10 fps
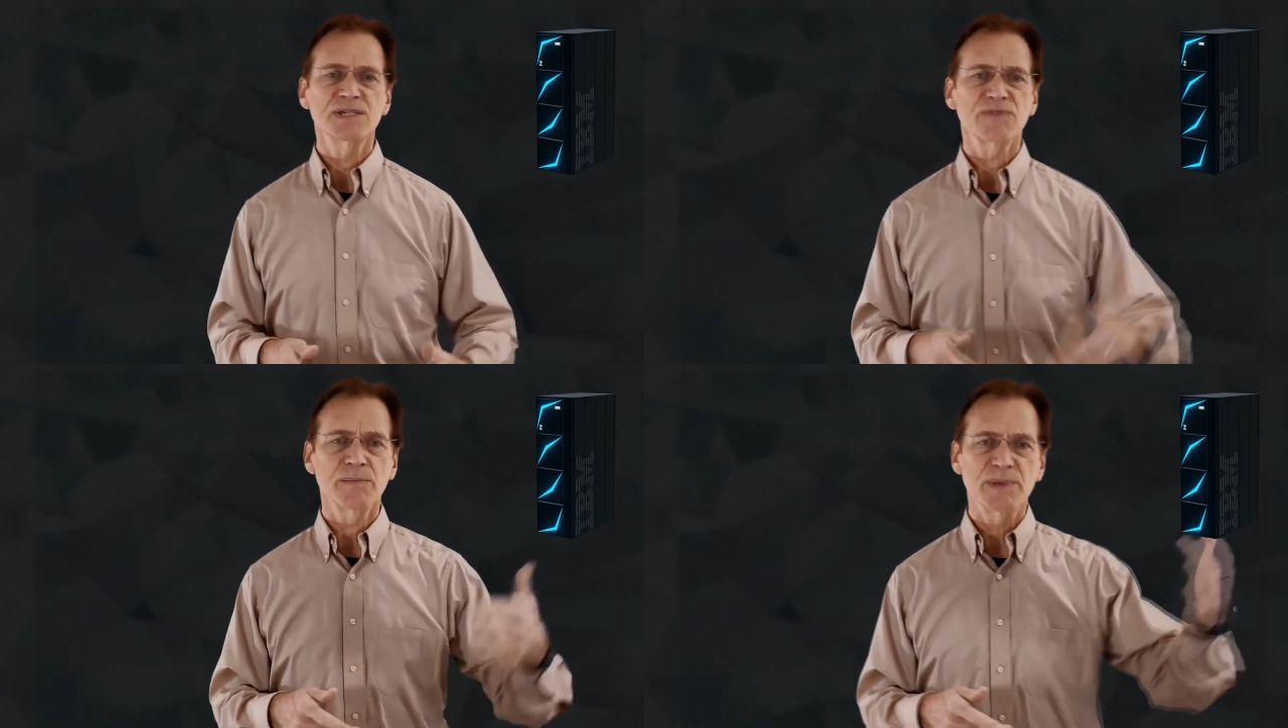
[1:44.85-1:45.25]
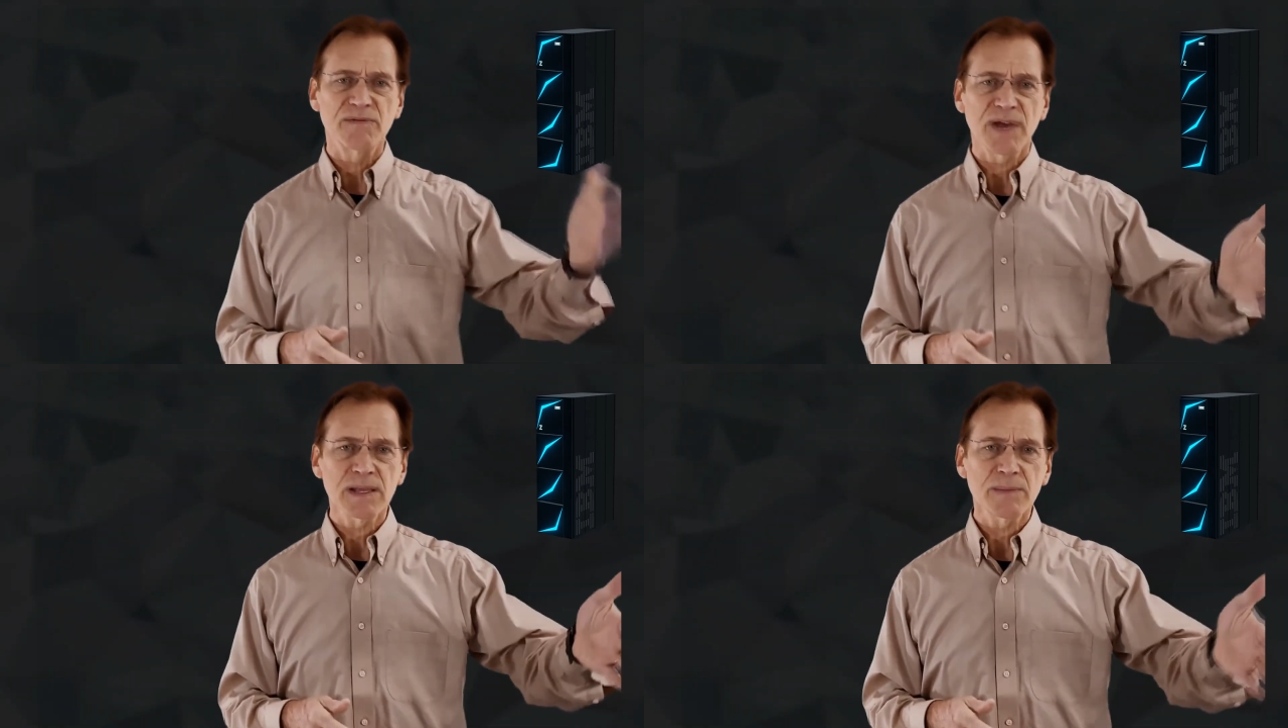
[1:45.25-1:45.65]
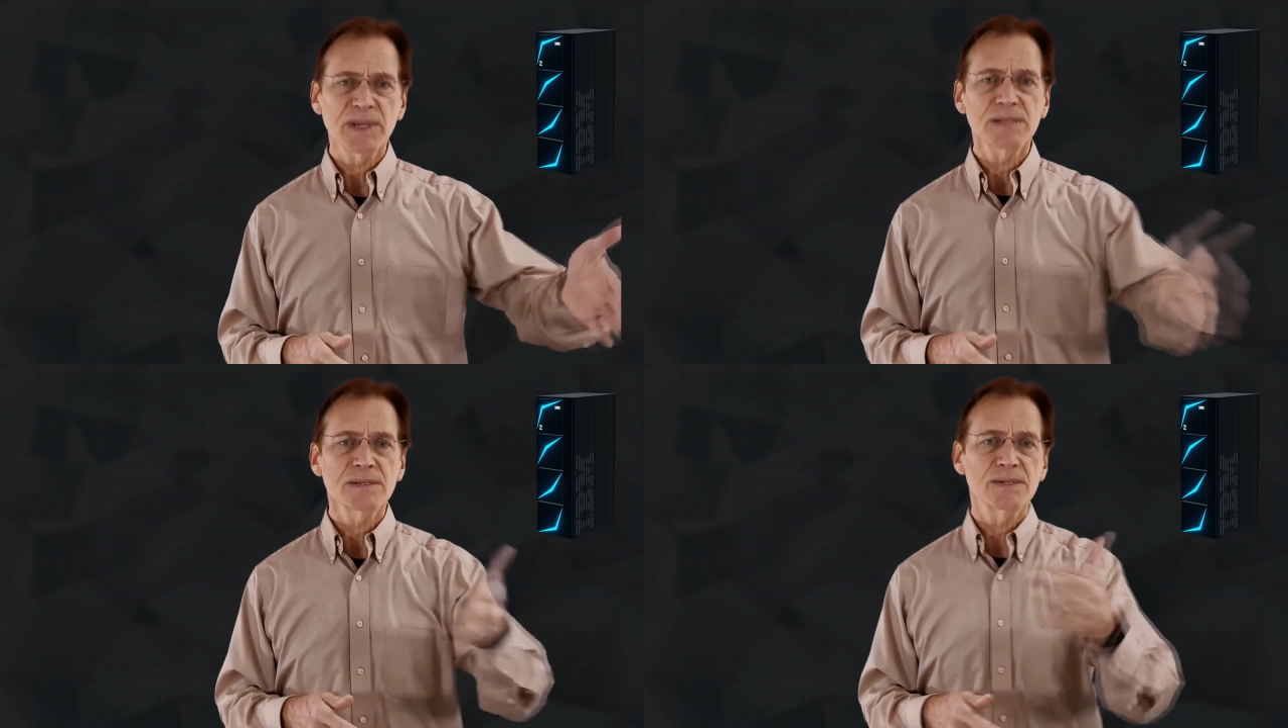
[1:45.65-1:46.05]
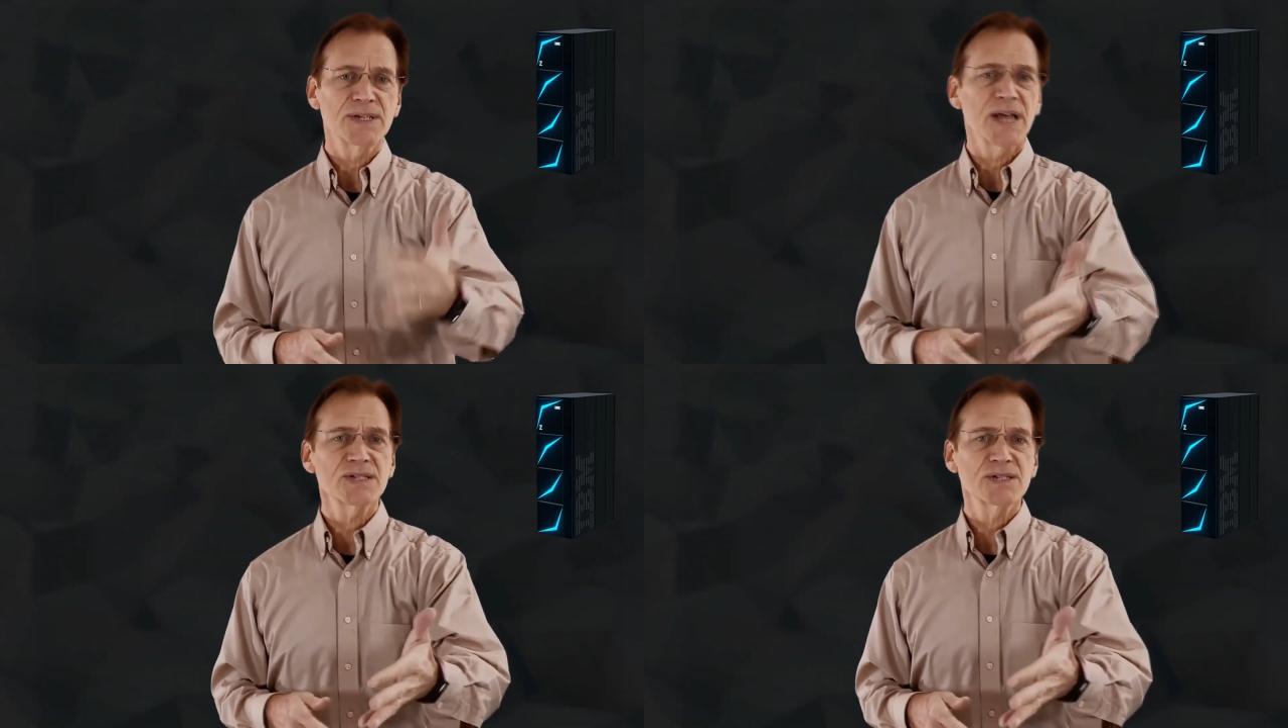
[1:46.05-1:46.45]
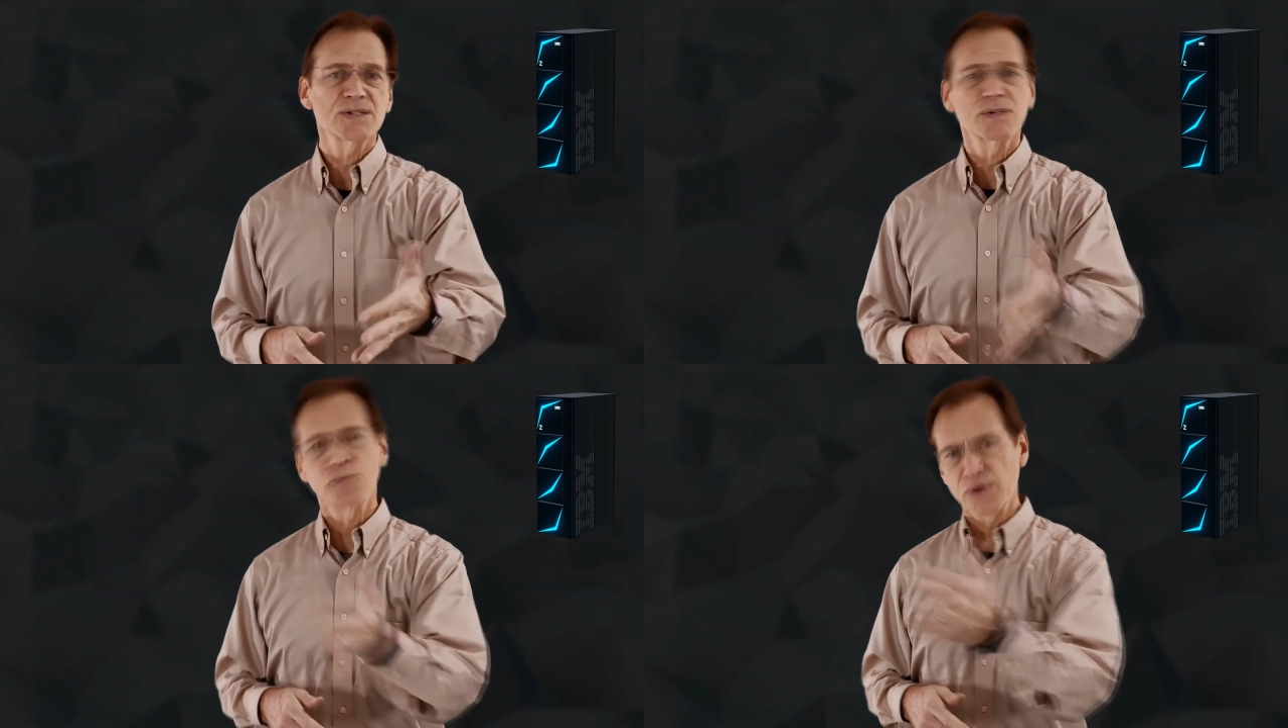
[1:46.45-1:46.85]
from development to test
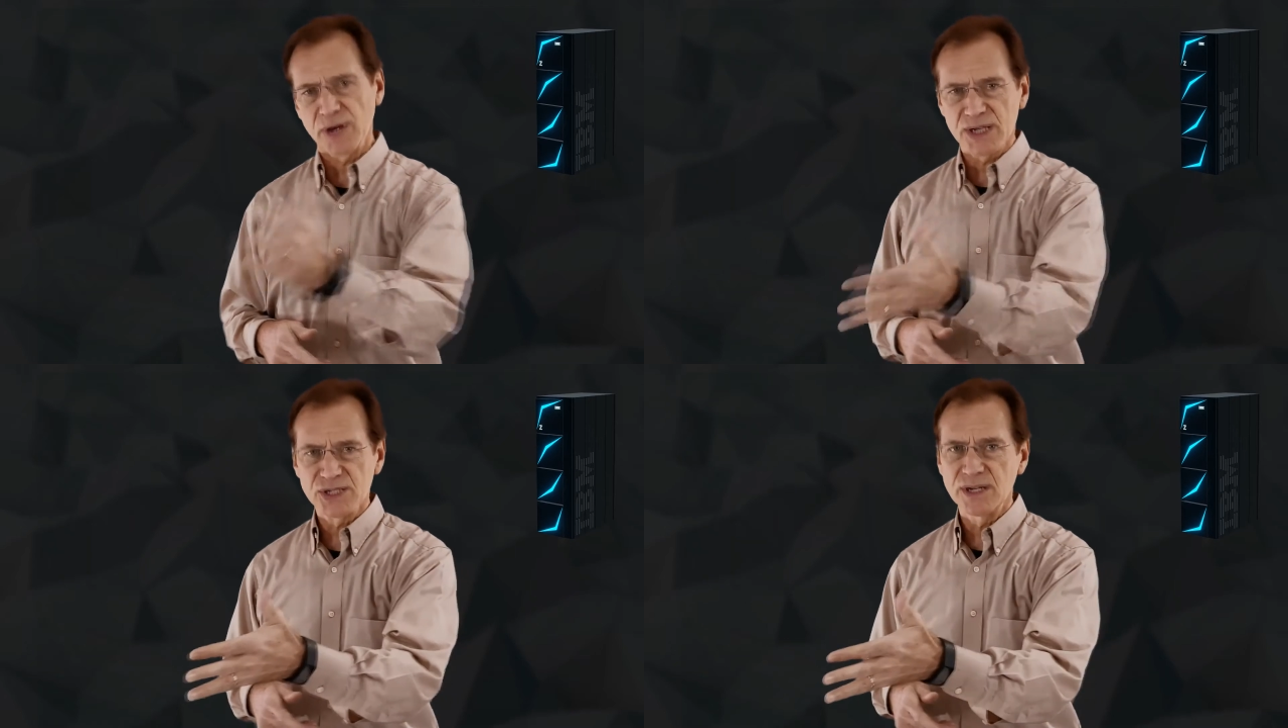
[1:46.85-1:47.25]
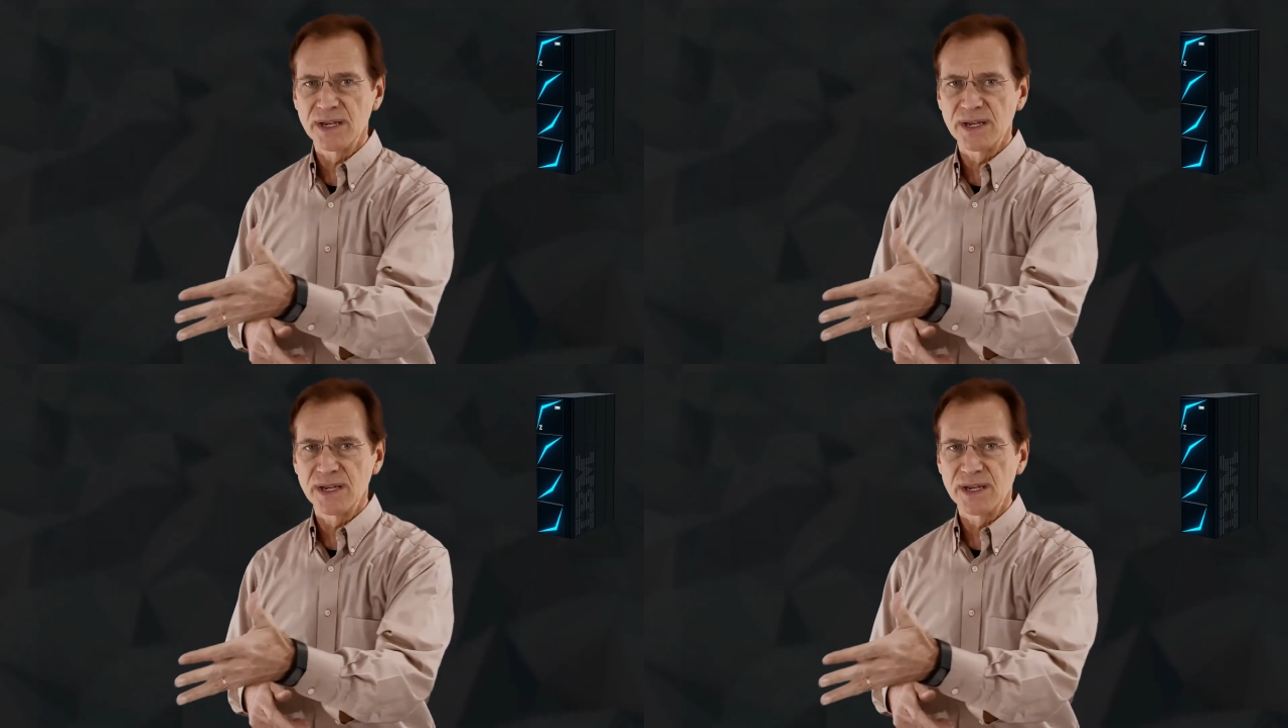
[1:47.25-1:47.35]
to production.